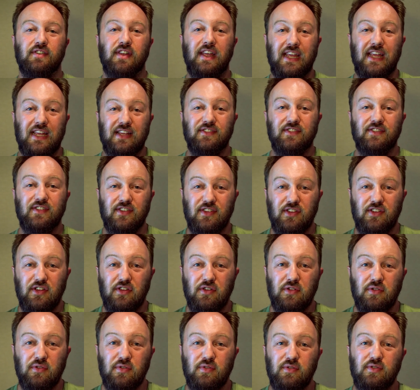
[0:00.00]
easy to
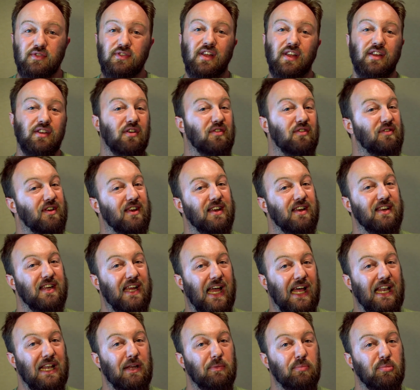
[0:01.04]
use. They don't need
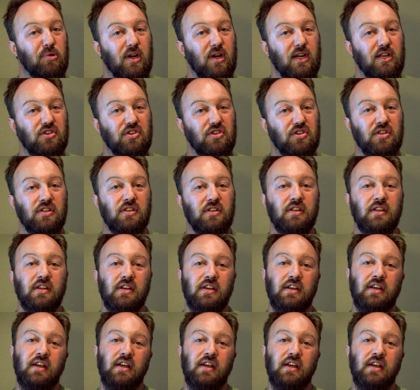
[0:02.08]
calibration.